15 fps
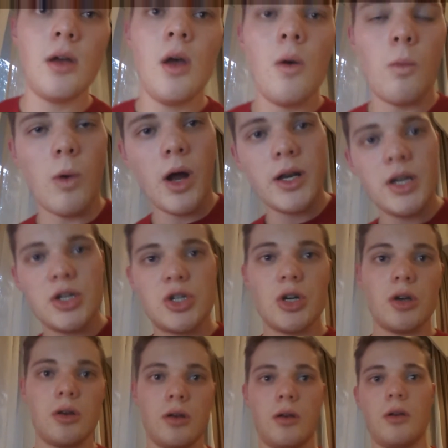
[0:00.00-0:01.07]
One, you
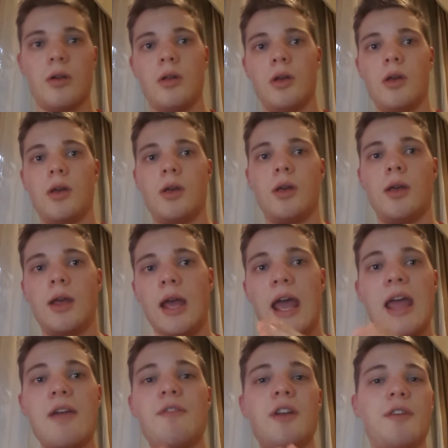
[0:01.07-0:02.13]
shouldn't,
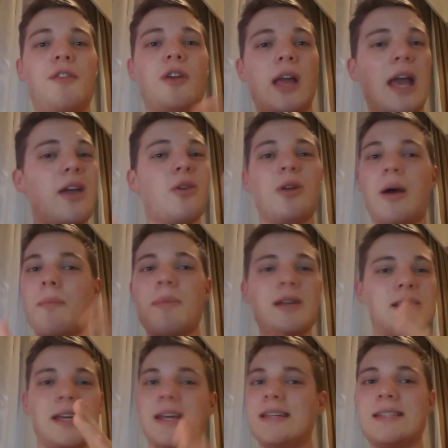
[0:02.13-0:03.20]
even if you get your numbers
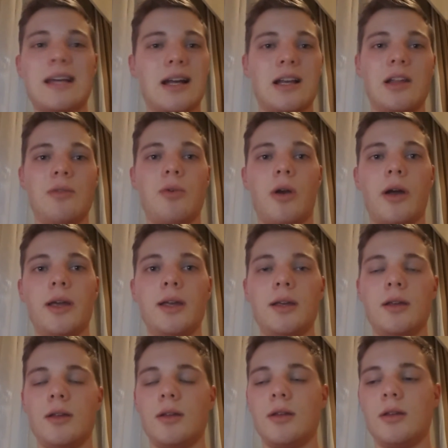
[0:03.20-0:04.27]
exactly right,
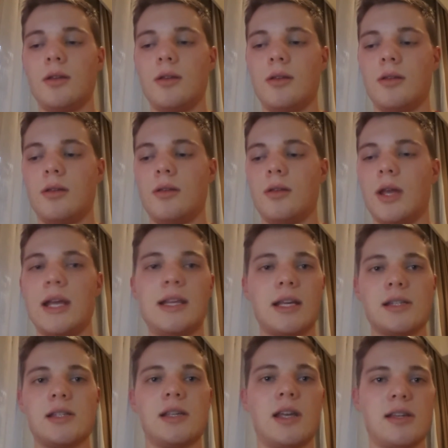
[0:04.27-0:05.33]
it
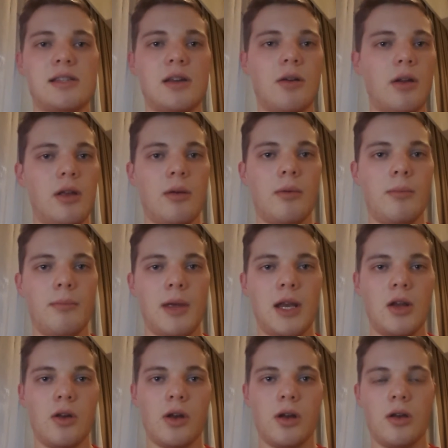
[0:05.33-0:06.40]
doesn't necessarily mean you're
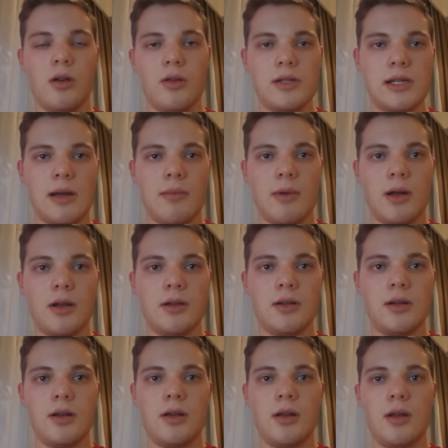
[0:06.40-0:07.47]
going to lose that much.
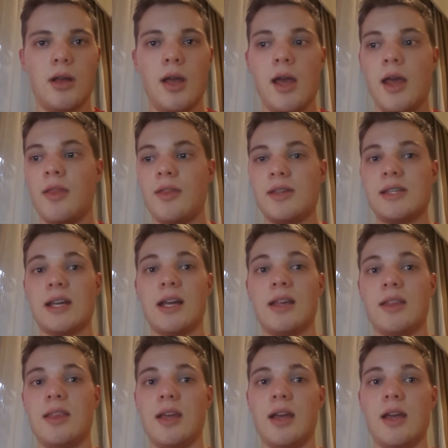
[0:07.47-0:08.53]
The second
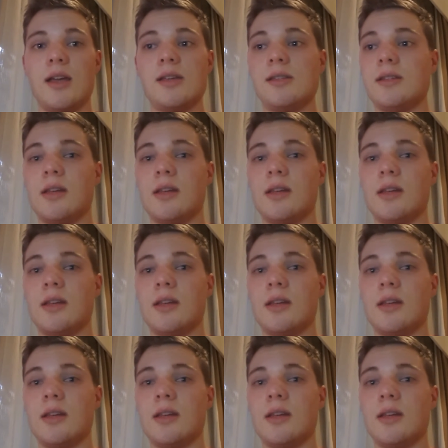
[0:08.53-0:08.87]
thing is,